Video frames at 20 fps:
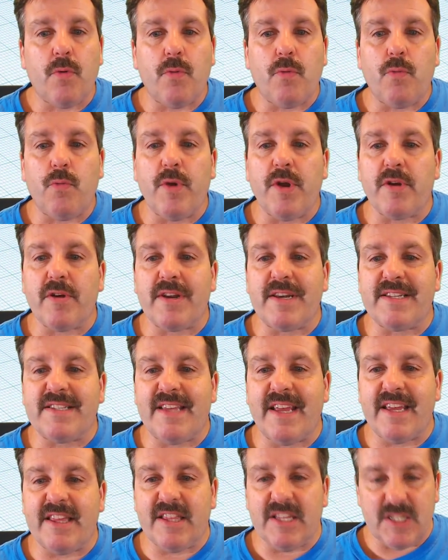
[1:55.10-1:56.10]
We're going to
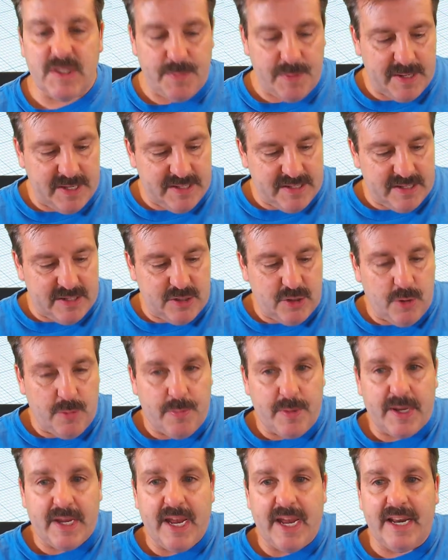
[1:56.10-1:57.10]
take this piece and
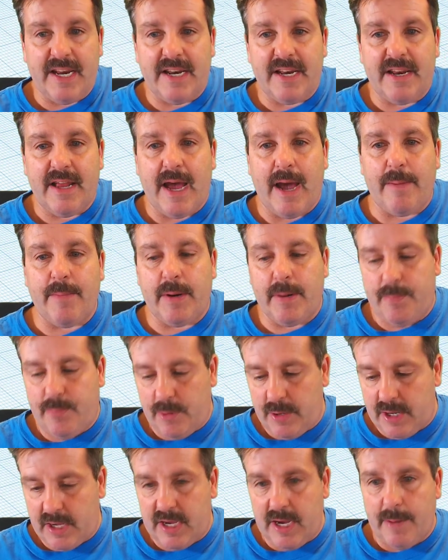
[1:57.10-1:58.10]
duplicate it. I'm going to put
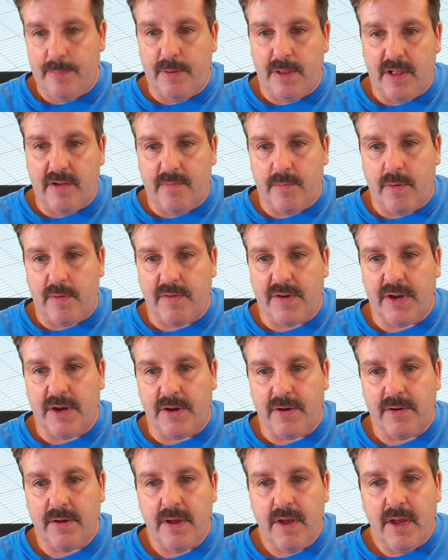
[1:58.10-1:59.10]
a couple of them over
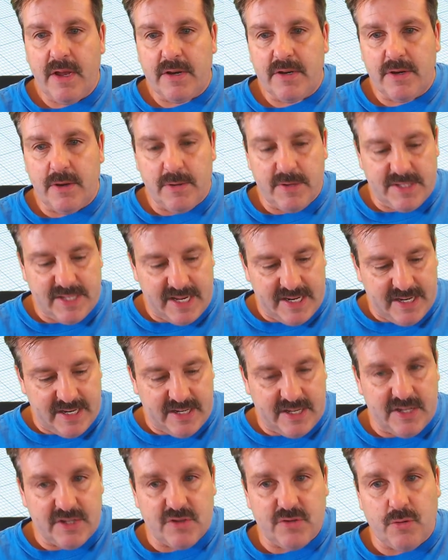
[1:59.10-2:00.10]
here. Notice I did
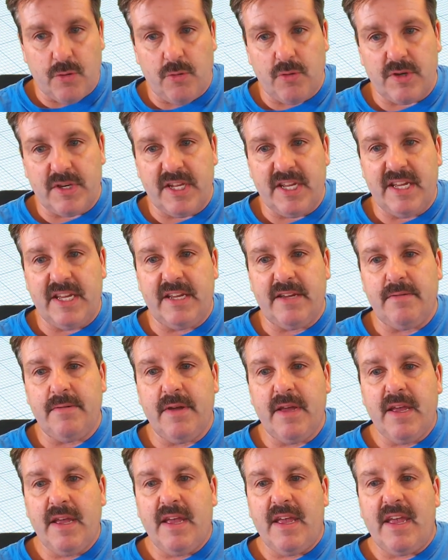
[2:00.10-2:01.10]
Control D,
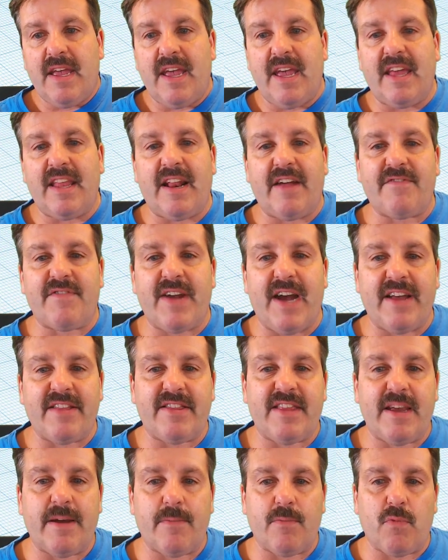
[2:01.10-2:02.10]
and I've got
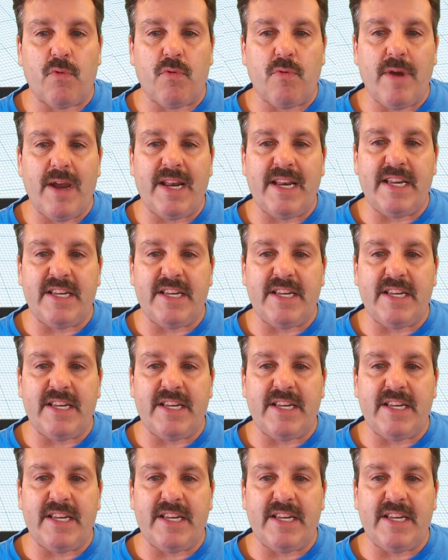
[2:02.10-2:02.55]
them ready